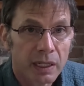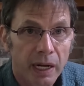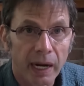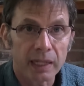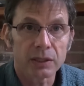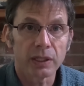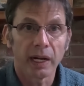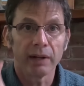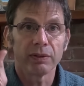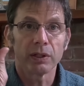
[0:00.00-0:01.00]
I actually
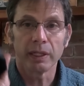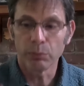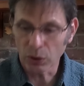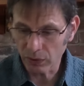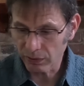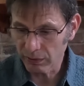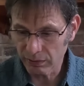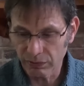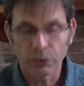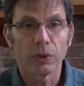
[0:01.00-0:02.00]
have a remote
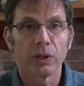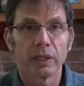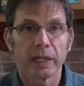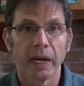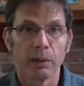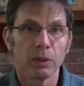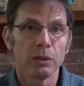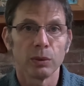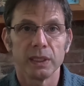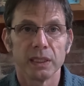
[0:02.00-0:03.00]
for the camera,
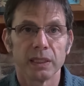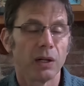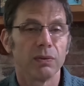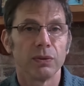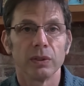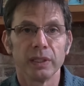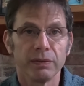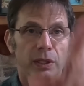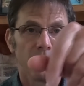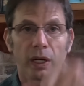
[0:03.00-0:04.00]
which is helpful,
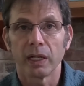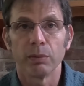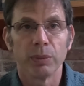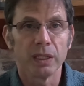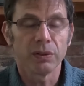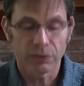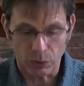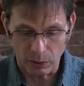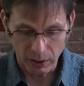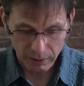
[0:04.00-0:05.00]
even though I can bend
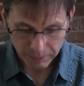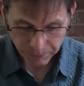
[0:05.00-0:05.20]
forward.